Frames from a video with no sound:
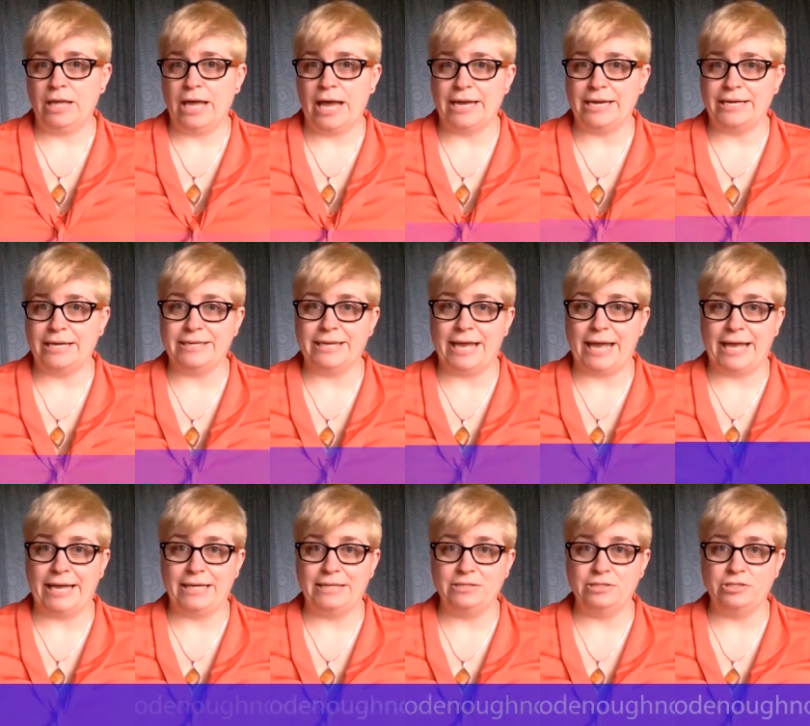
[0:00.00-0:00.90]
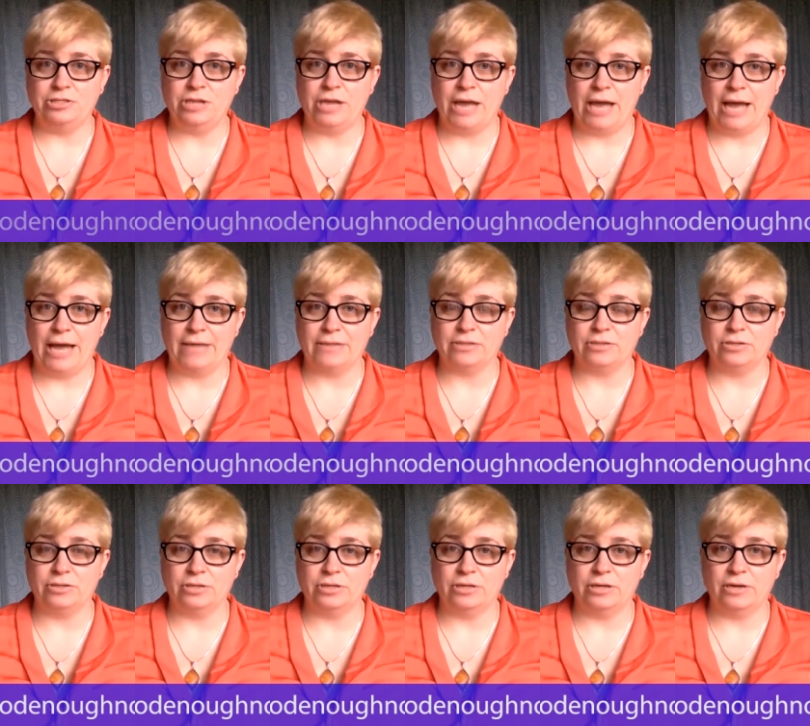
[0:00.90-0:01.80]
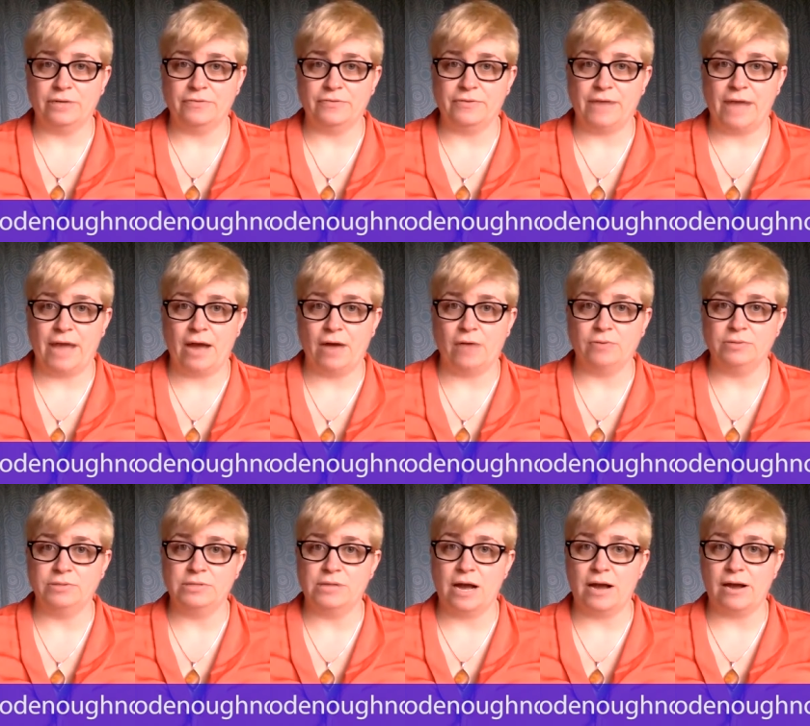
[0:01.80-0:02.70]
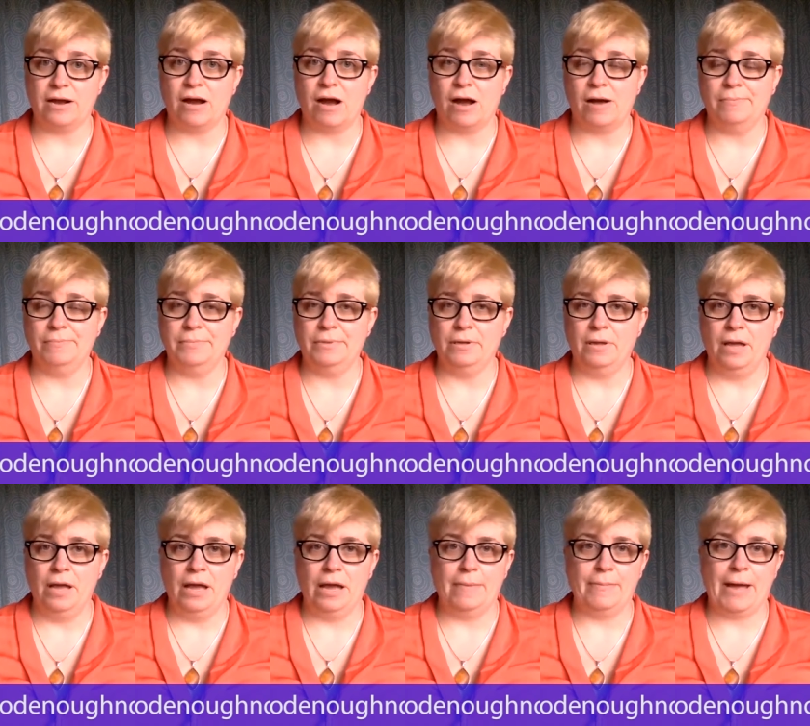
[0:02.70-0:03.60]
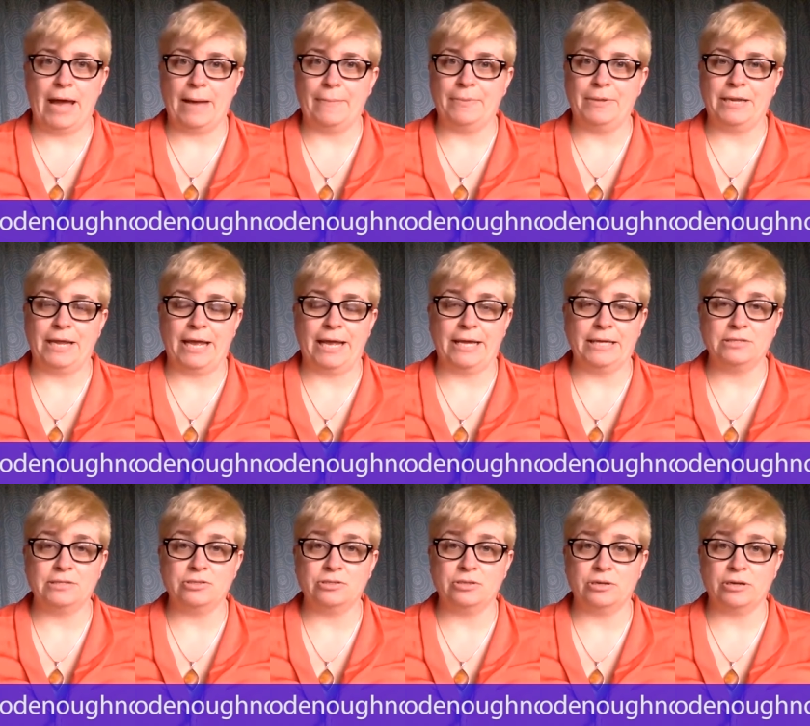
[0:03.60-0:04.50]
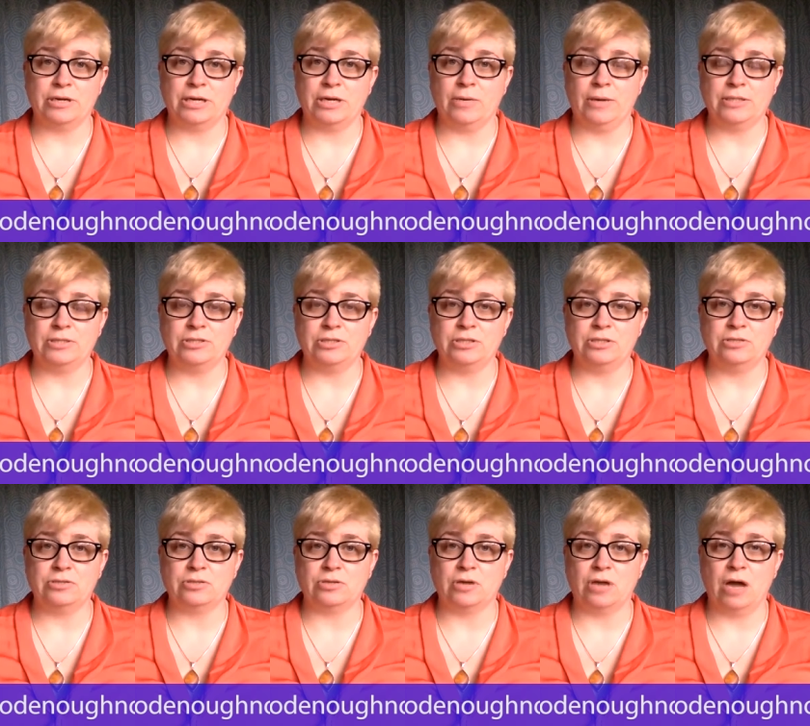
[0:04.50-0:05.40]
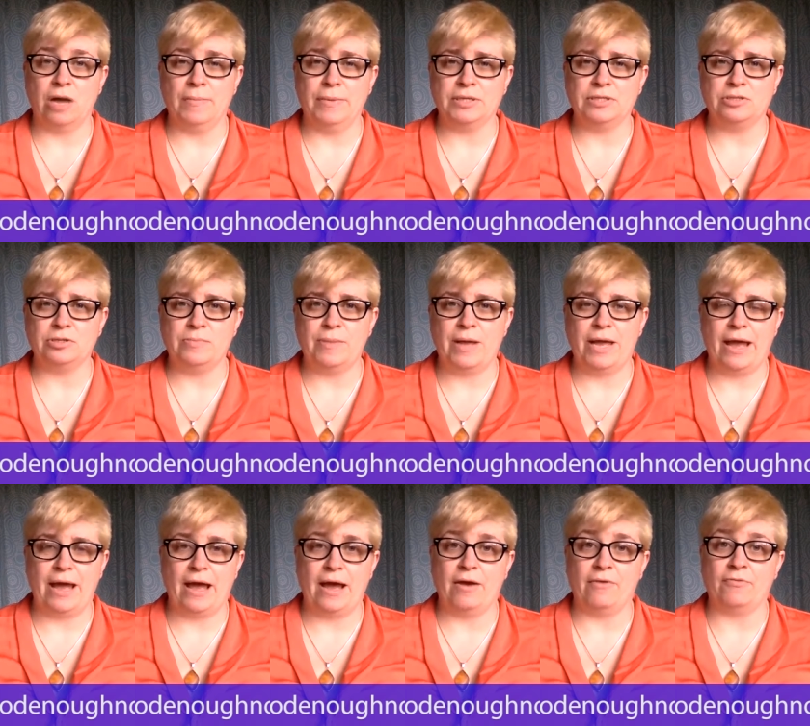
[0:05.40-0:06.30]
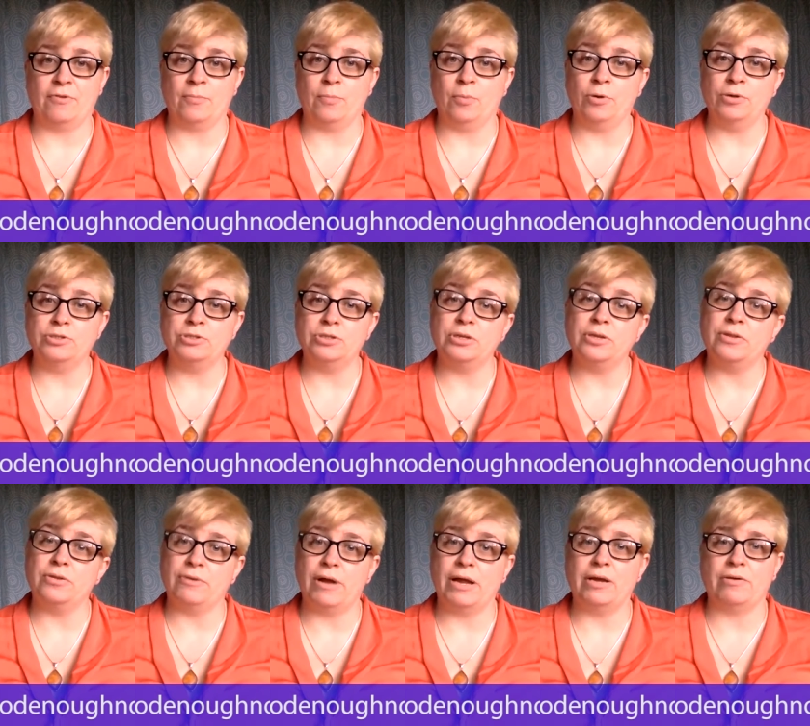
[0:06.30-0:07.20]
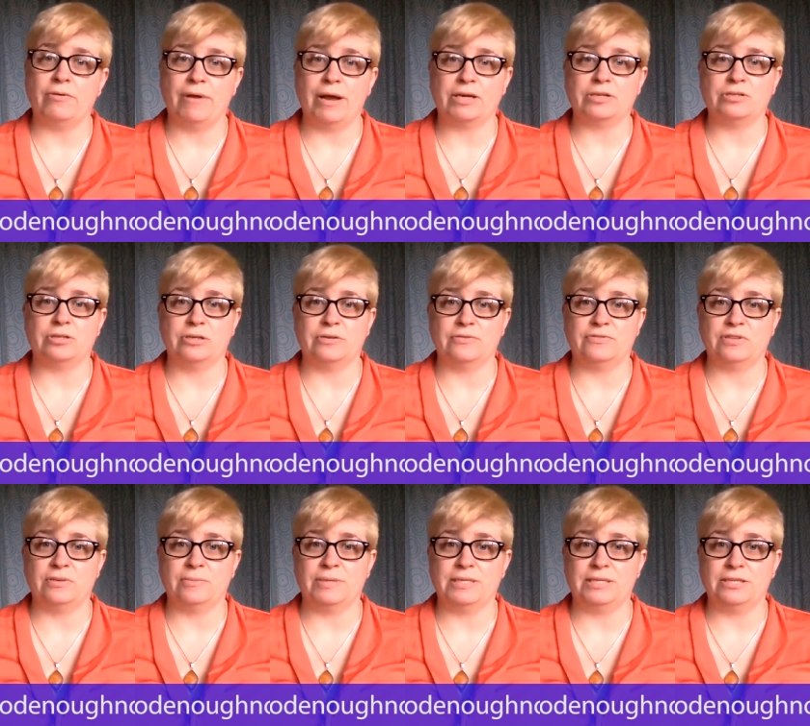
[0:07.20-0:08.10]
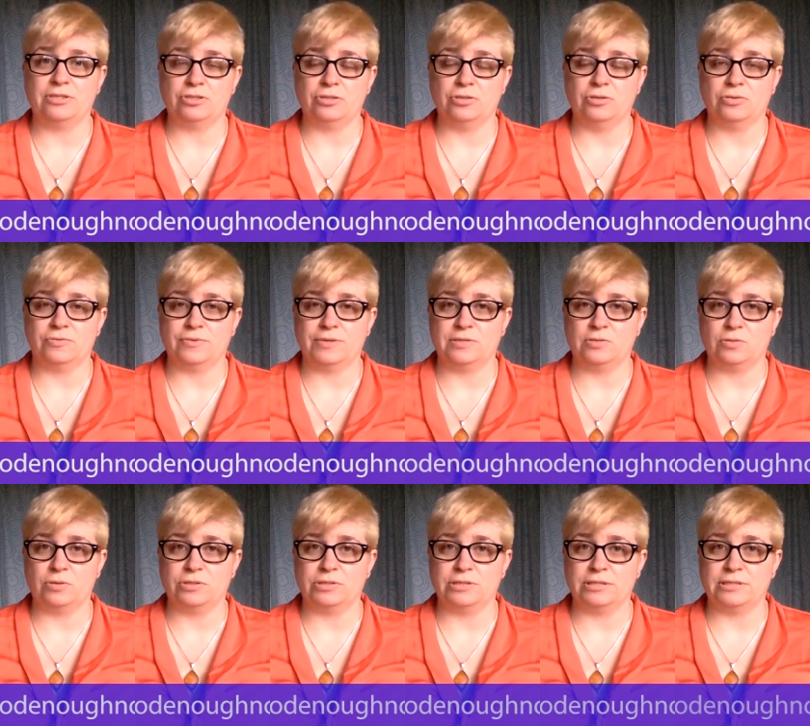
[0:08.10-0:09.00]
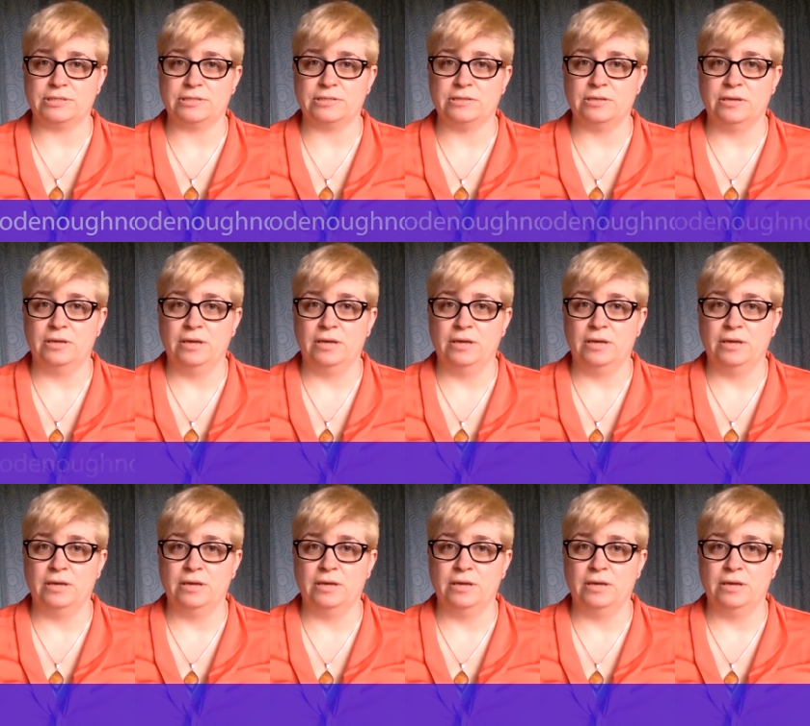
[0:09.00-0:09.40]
at engage@goodenoughnow.com. I'm happy to answer any questions or comments you may have or point you in the right direction of some additional resources.